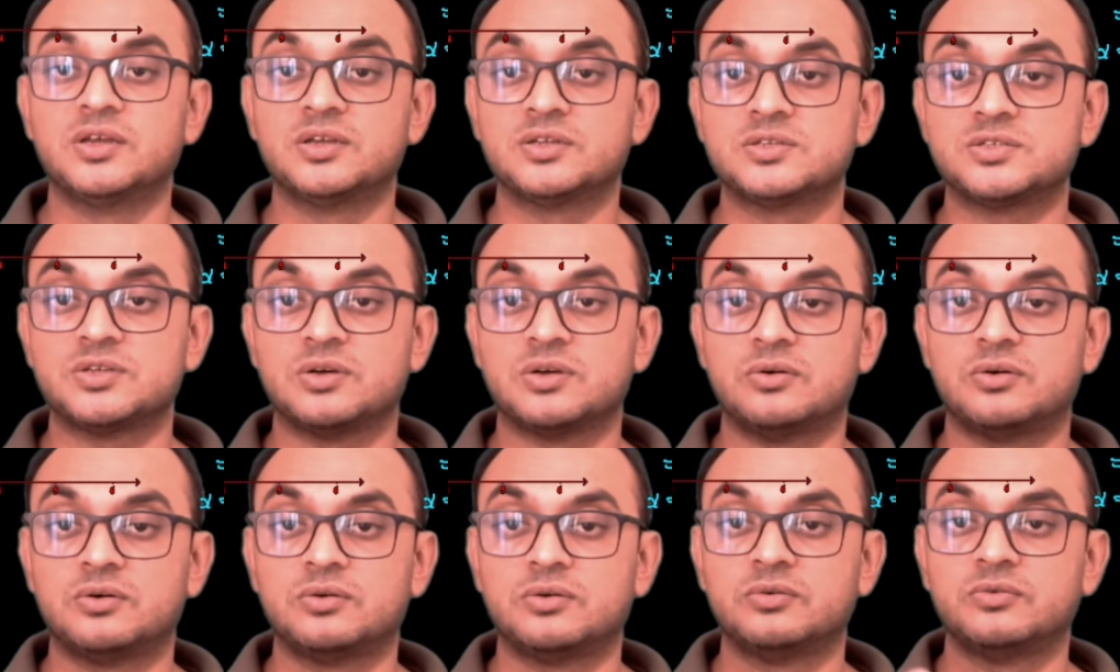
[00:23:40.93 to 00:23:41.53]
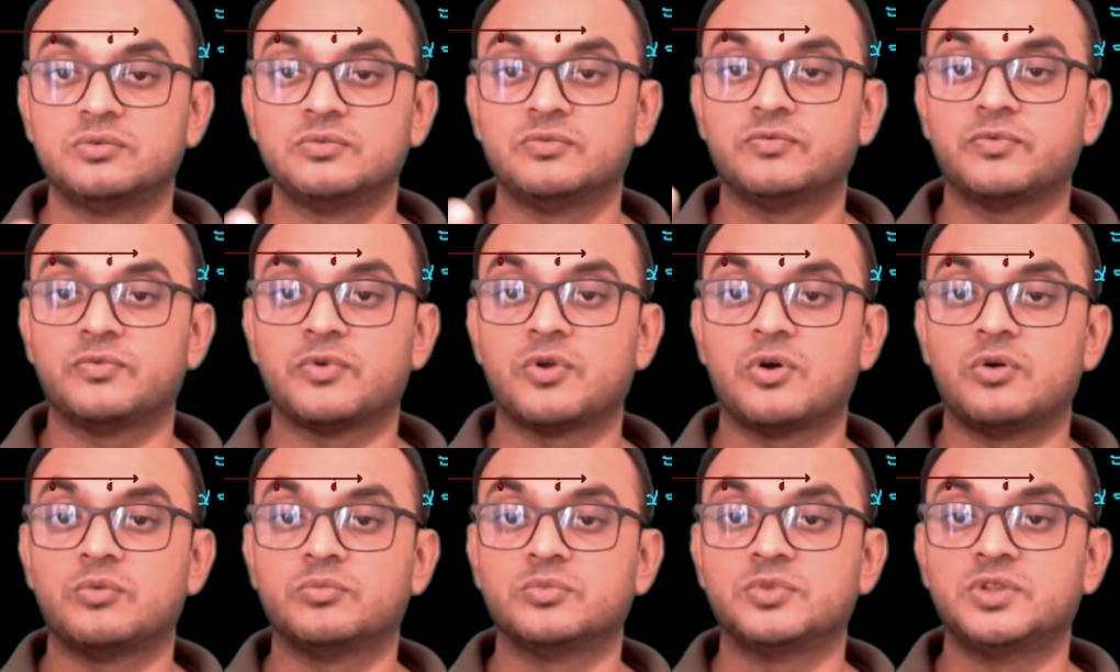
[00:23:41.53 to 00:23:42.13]
So
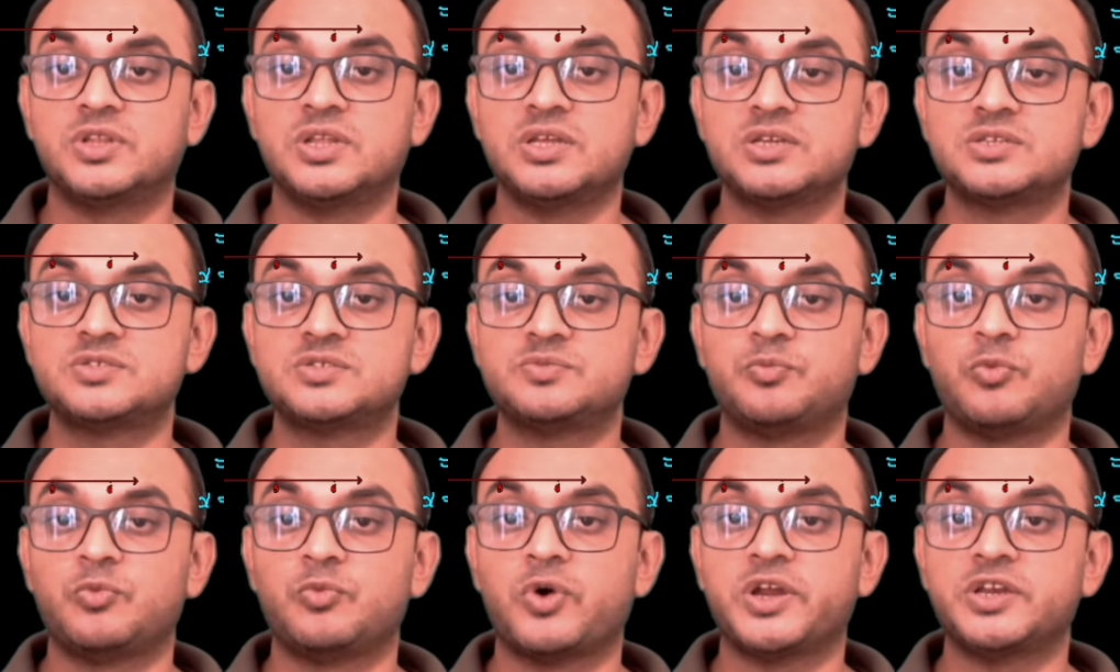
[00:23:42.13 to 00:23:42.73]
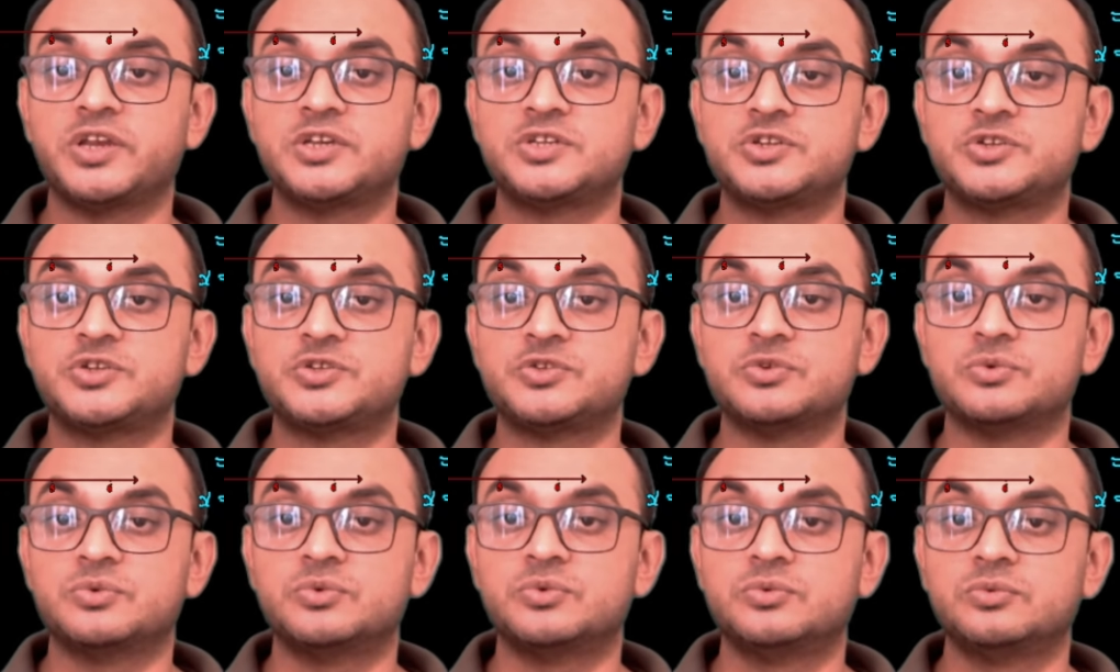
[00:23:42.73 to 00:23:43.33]
from this point
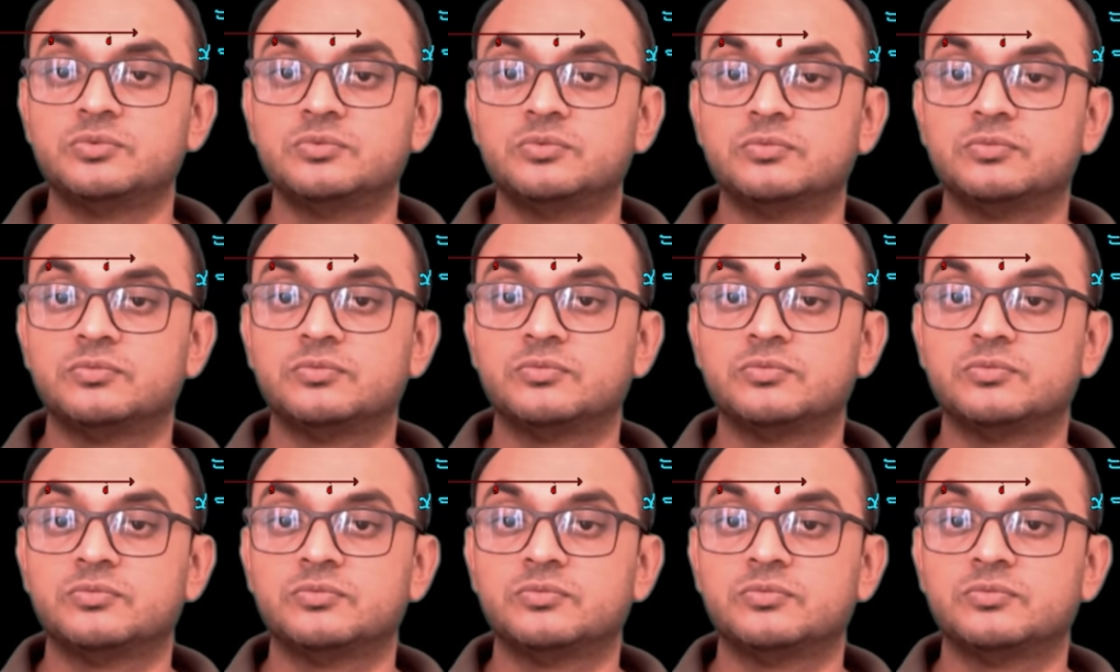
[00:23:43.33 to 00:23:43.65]
to,